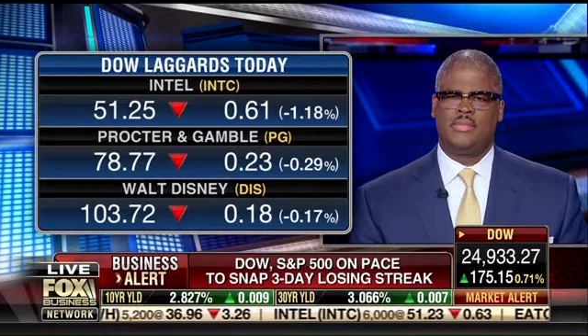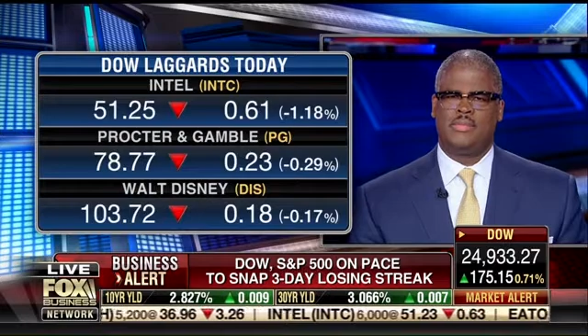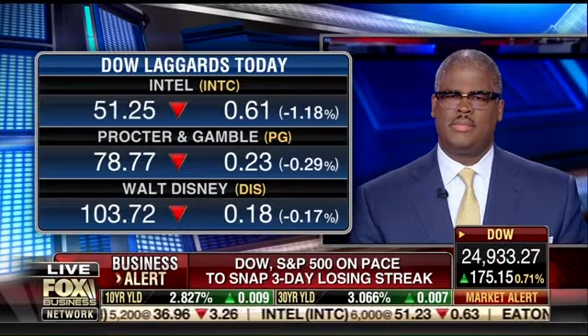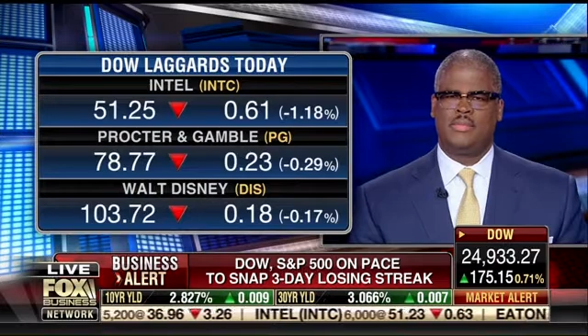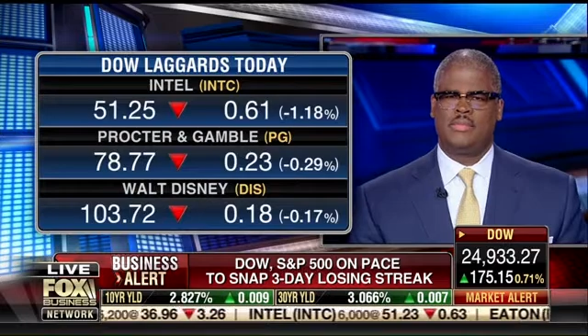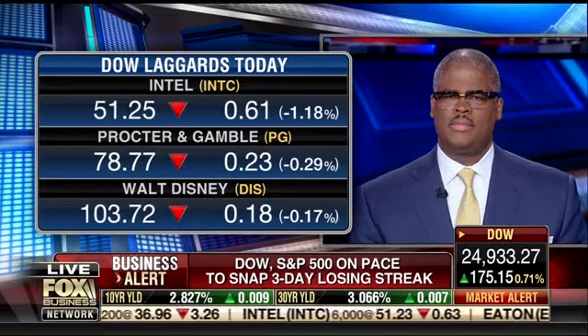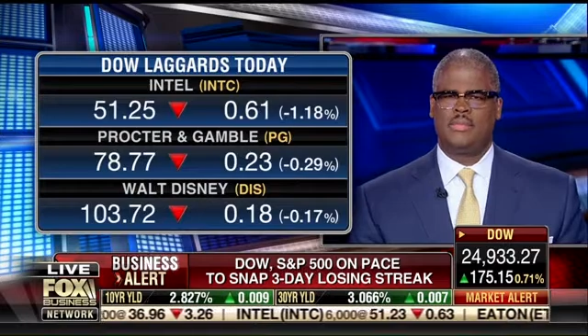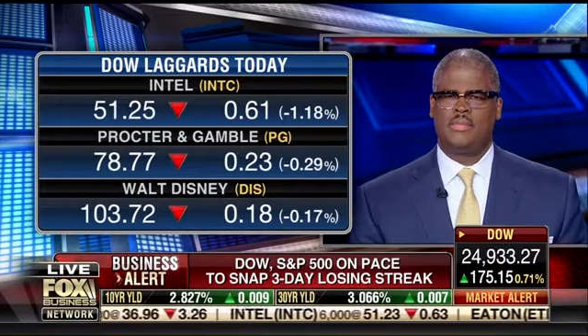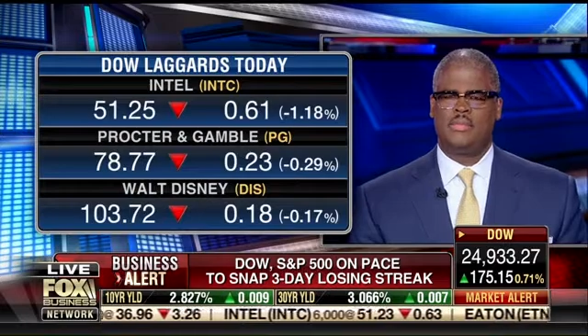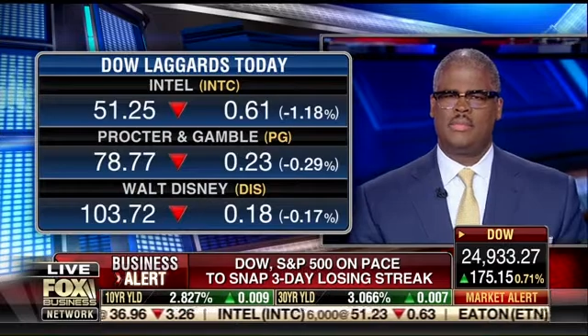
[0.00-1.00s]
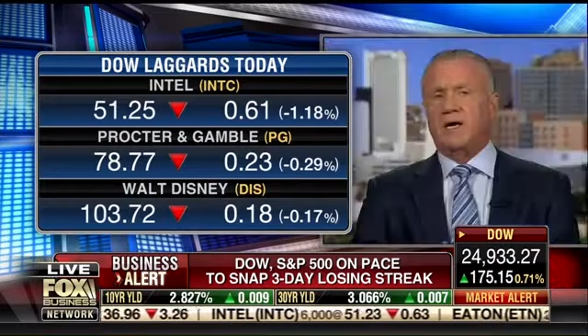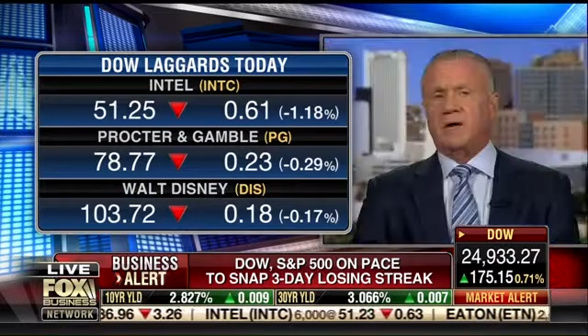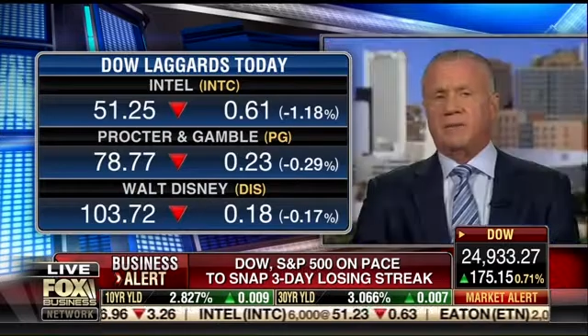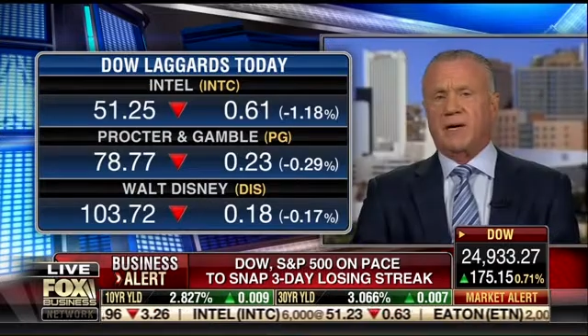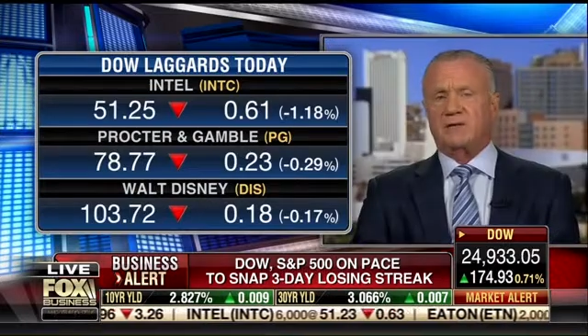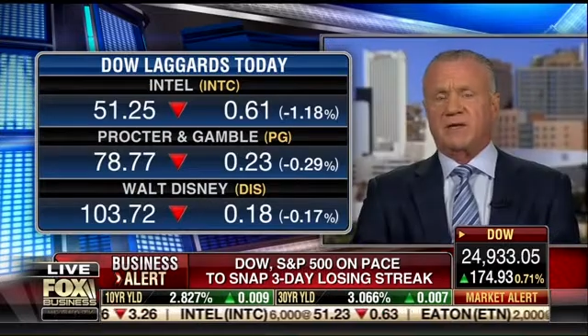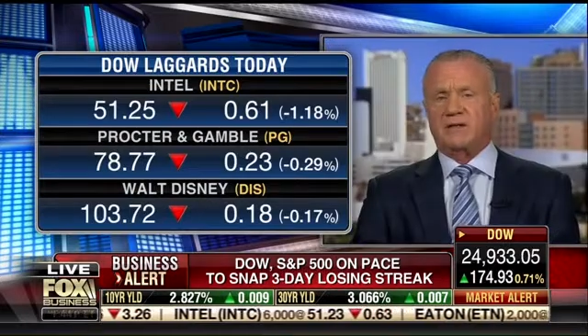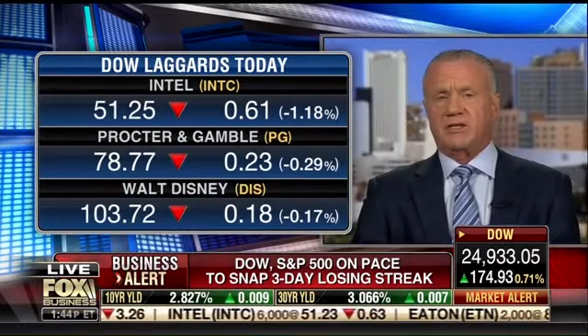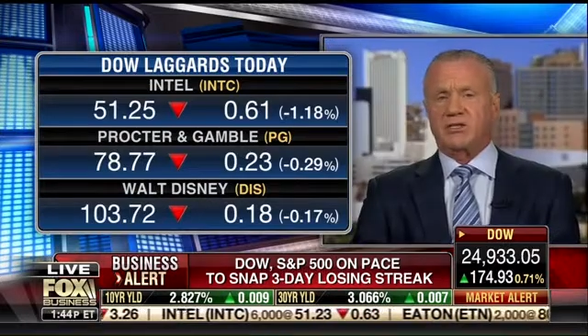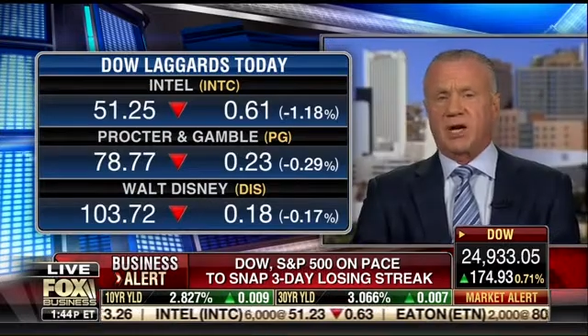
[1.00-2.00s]
Well, there's no doubt about
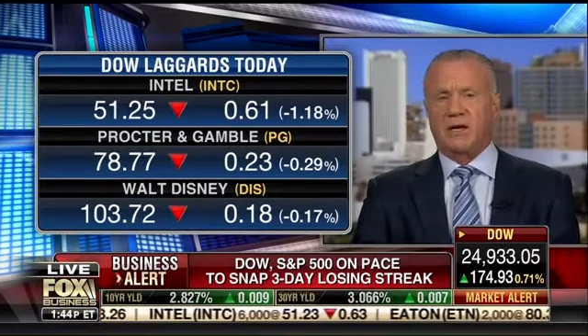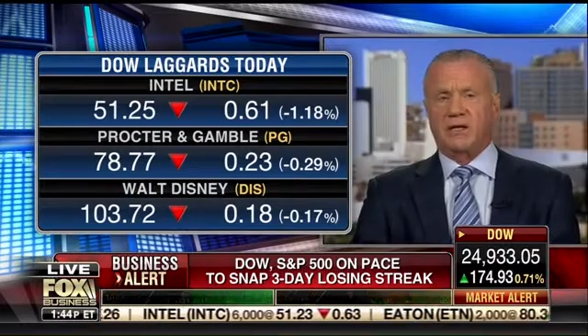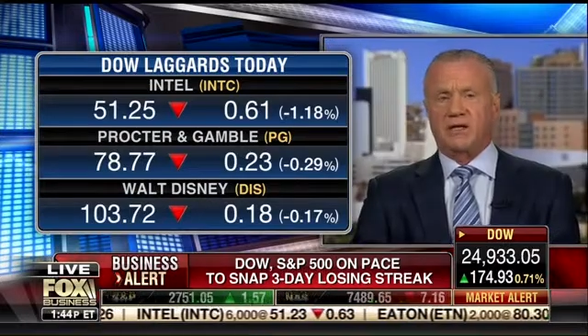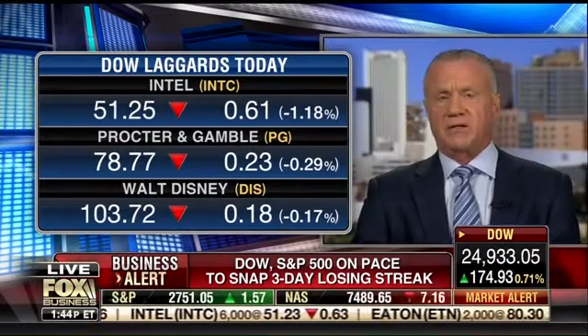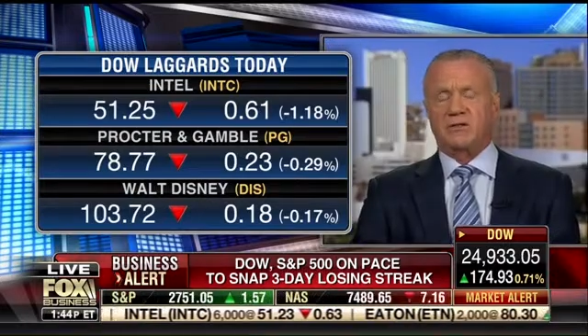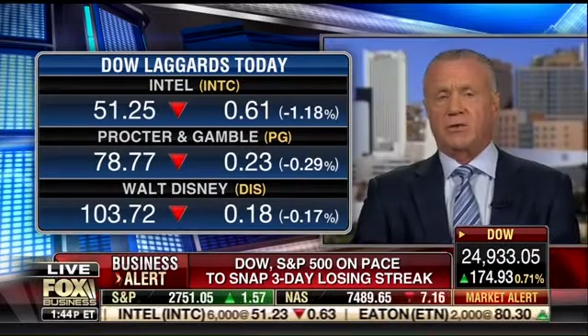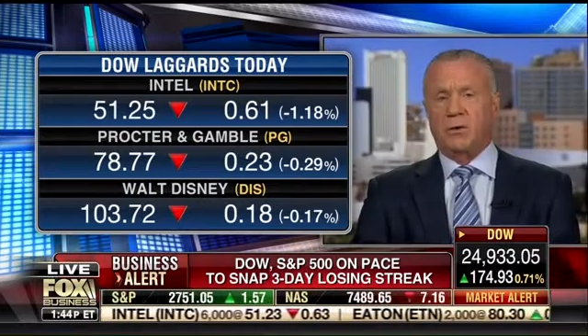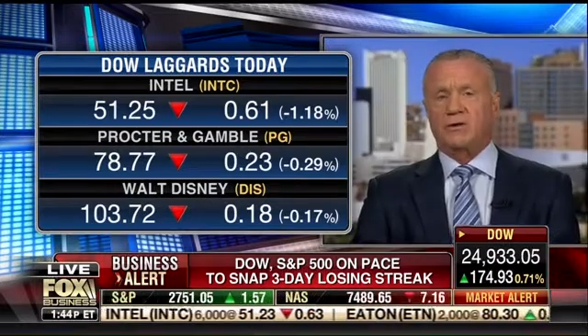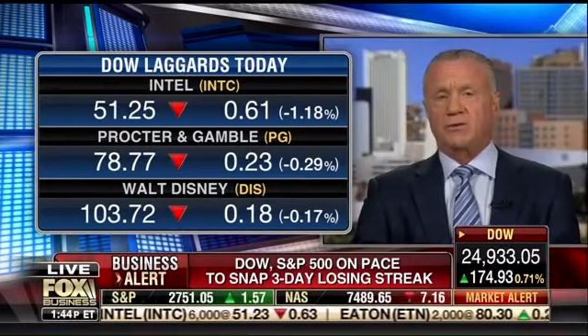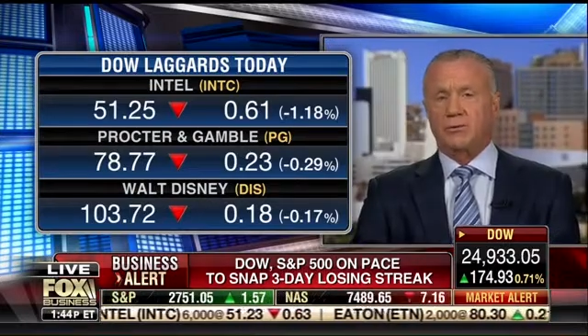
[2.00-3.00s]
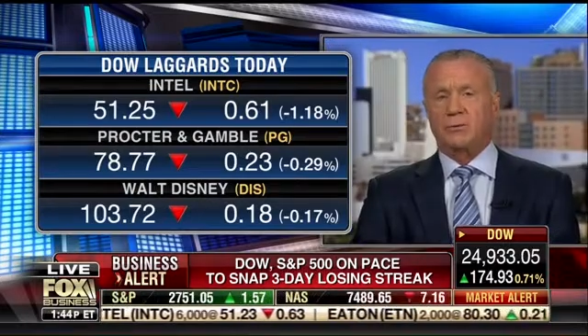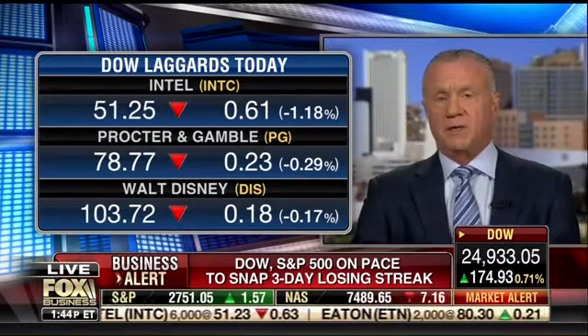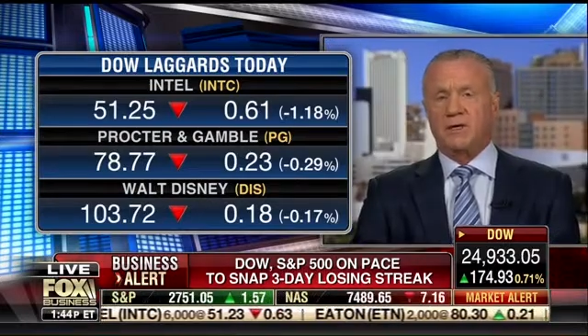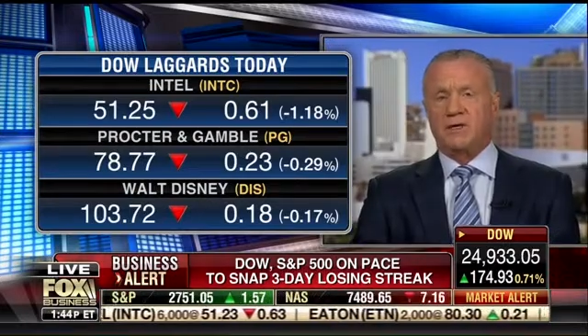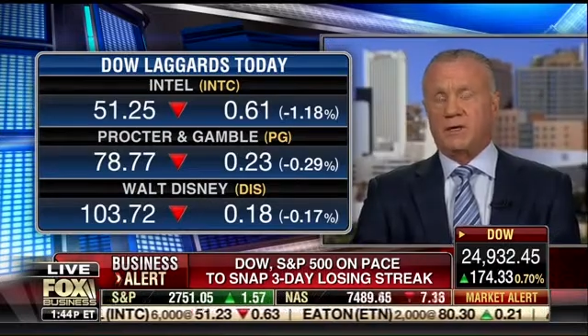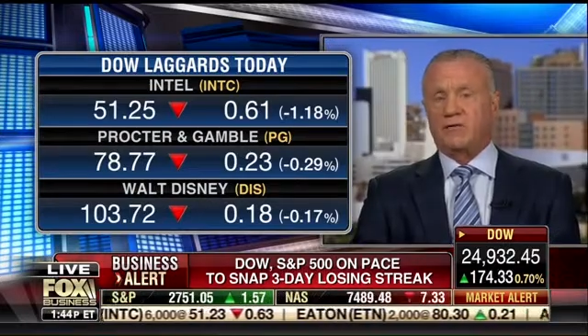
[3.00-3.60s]
that China is going to be,